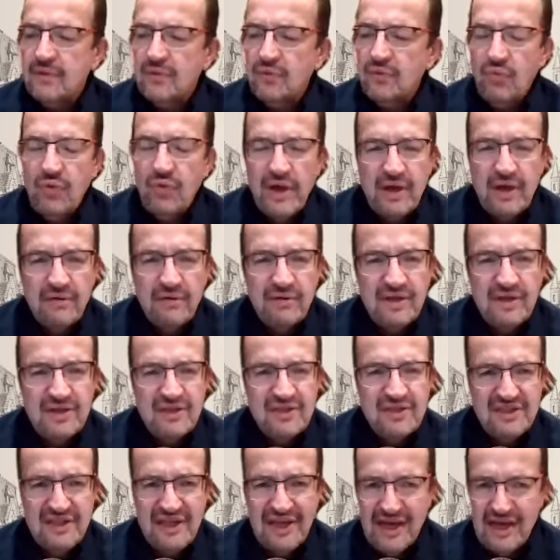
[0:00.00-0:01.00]
where
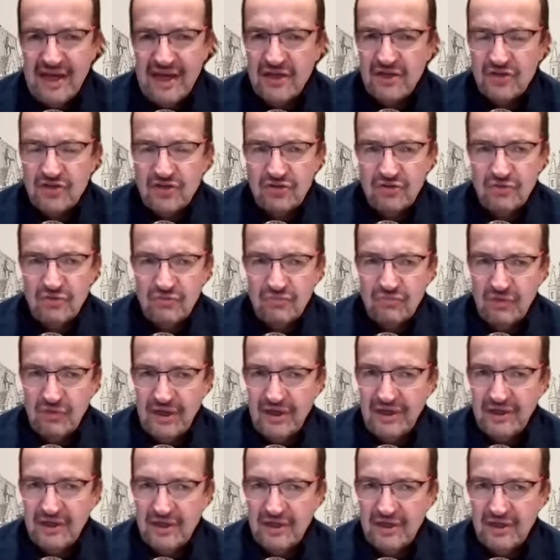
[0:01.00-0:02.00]
is the action
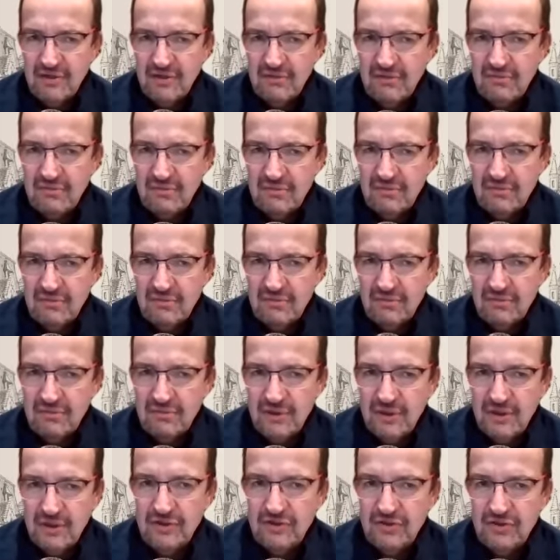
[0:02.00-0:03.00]
right now
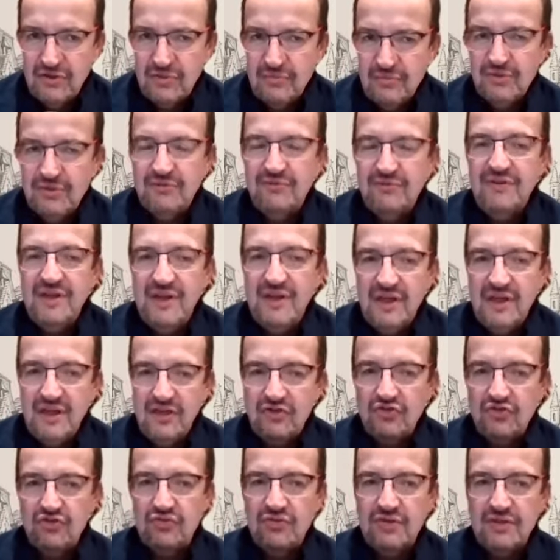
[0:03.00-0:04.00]
in terms of the
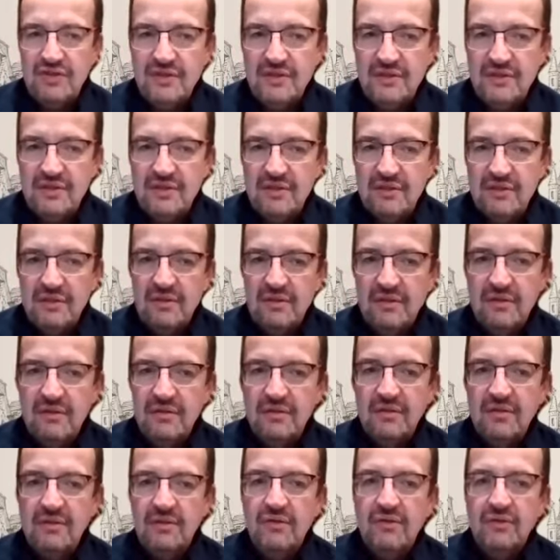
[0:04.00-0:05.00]
interest,
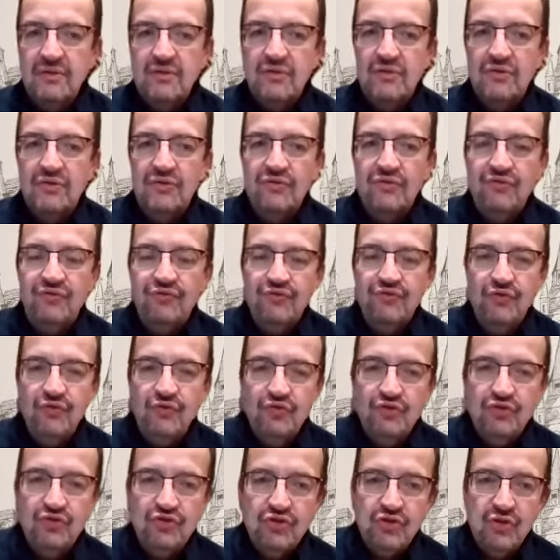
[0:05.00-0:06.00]
the
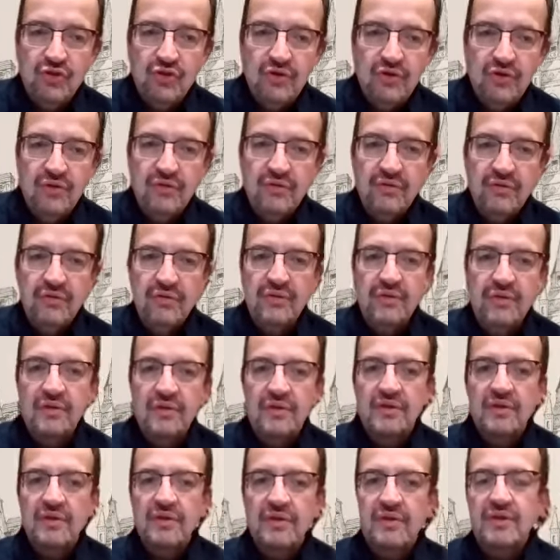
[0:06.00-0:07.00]
future,
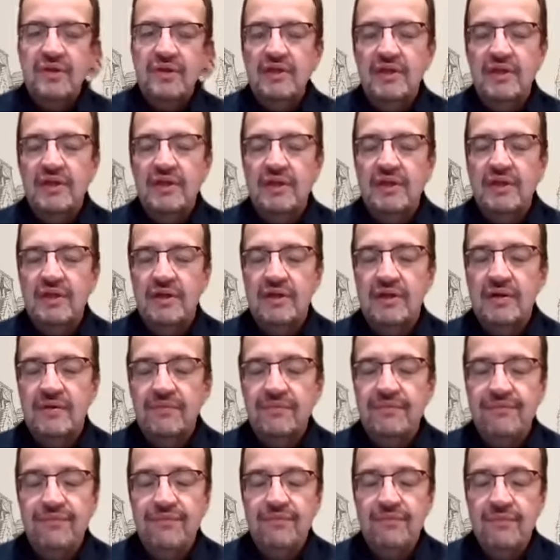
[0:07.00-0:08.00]

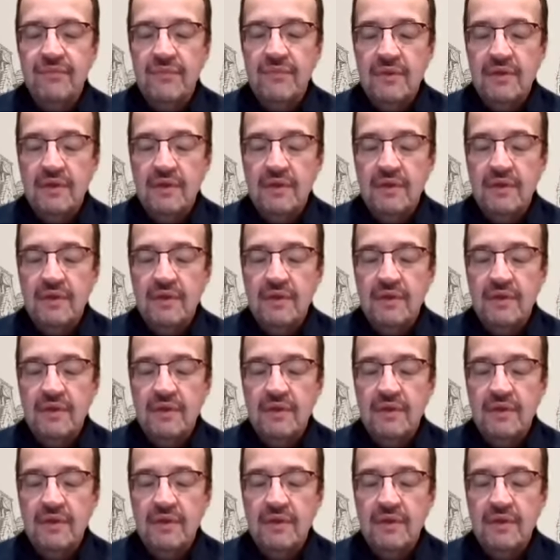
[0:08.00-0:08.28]
the